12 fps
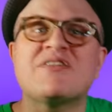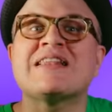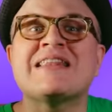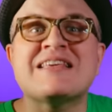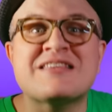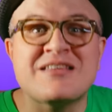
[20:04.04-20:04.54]

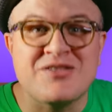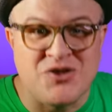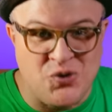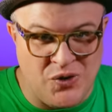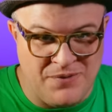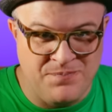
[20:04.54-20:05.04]
even listen
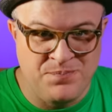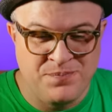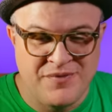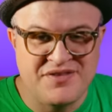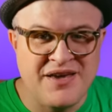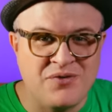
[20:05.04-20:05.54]
to it.
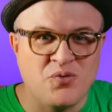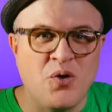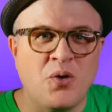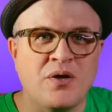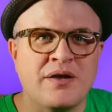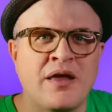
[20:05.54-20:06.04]
Said
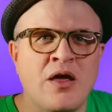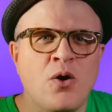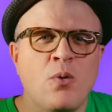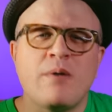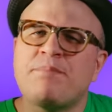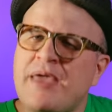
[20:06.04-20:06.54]
Rowland,
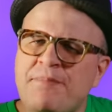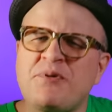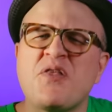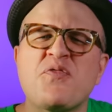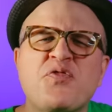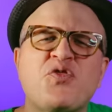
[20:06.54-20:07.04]
"When
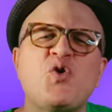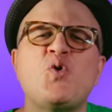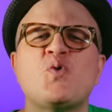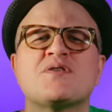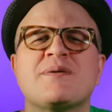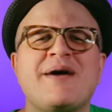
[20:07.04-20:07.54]
people
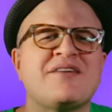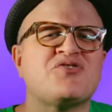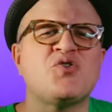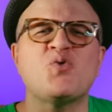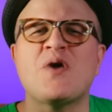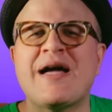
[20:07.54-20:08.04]
enthuse about
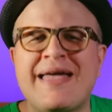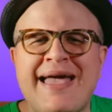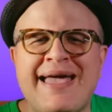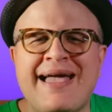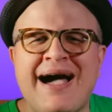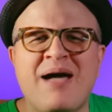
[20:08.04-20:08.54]

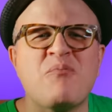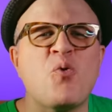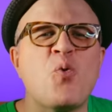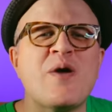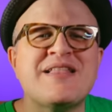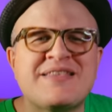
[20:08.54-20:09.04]
Too-Rye-Ay,
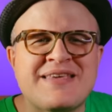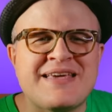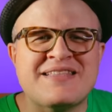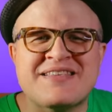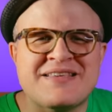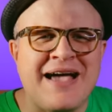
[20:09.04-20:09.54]
I'm
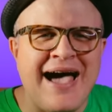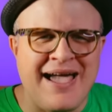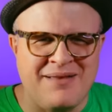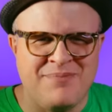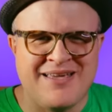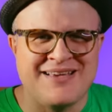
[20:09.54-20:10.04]
wincing
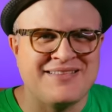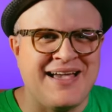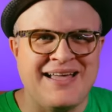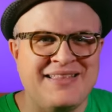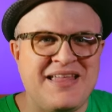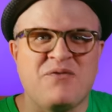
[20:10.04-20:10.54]
inside because
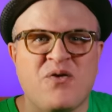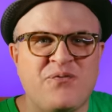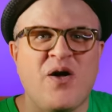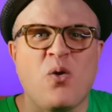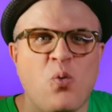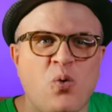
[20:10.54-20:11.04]
I never
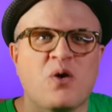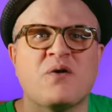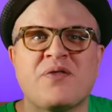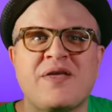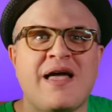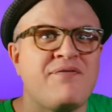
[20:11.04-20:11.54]
felt
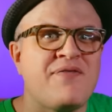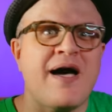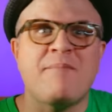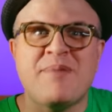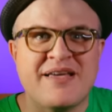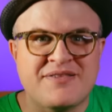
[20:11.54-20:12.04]
worthy of
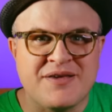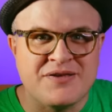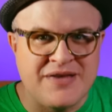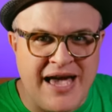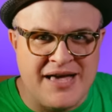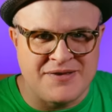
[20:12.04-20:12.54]
that big
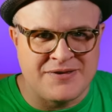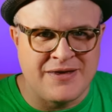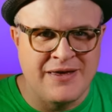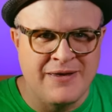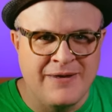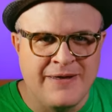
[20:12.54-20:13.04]
success."
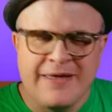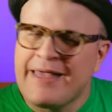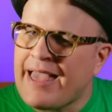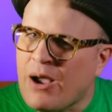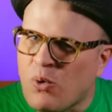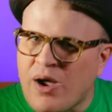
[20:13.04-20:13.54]

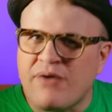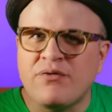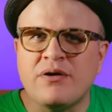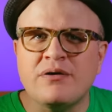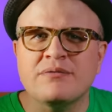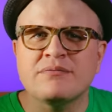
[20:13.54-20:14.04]

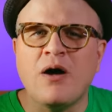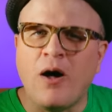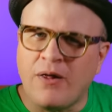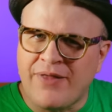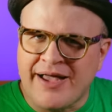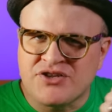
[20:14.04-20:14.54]
However,
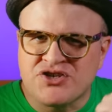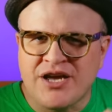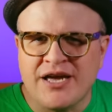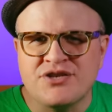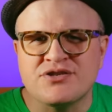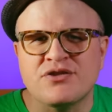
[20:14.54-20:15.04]
all that
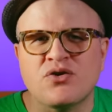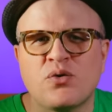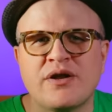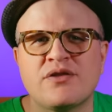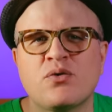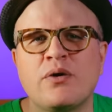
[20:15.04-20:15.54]
changed in
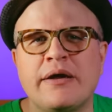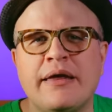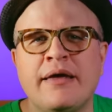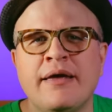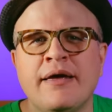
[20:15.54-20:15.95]
twenty twenty.